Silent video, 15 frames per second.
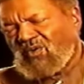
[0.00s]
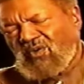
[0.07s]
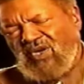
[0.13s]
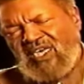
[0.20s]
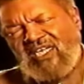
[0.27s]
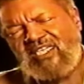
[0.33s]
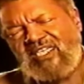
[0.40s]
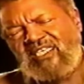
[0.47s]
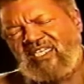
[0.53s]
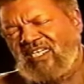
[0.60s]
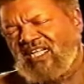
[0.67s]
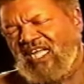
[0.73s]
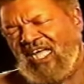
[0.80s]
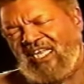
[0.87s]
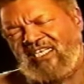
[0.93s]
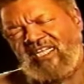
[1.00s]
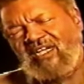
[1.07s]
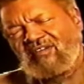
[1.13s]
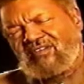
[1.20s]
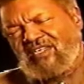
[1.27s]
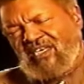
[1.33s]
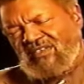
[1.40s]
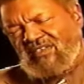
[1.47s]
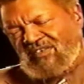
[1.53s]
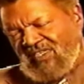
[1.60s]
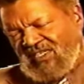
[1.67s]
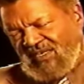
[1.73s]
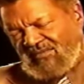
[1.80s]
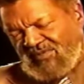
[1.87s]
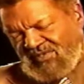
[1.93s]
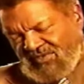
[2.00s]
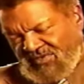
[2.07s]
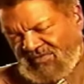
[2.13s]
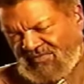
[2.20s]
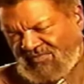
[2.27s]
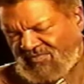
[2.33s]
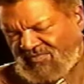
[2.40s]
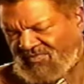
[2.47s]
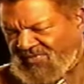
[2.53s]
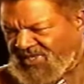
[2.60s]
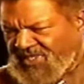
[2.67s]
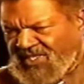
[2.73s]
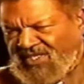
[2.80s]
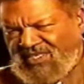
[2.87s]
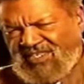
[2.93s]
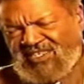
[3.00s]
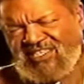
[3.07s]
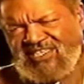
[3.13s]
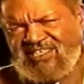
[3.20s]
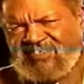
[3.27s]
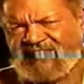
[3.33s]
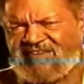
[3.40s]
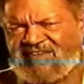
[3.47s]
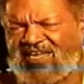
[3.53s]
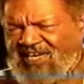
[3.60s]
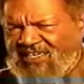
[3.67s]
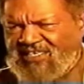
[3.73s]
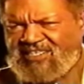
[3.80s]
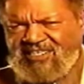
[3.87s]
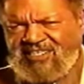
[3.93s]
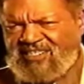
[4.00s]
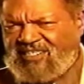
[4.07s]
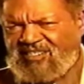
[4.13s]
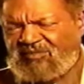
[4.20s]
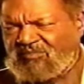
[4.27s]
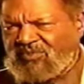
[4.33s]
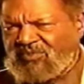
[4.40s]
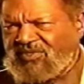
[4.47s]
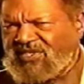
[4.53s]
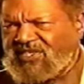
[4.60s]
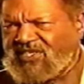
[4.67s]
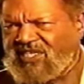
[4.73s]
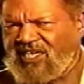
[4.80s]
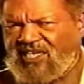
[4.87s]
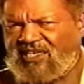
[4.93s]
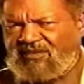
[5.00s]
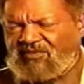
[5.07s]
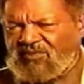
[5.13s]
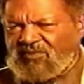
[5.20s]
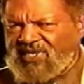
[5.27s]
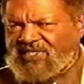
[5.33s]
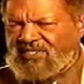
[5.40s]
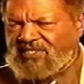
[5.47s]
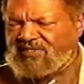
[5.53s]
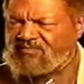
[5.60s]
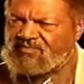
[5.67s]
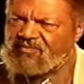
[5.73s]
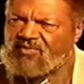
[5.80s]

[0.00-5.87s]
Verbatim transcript: what is this goddamn country coming to? The niggas got guns and the police can't even arrest them.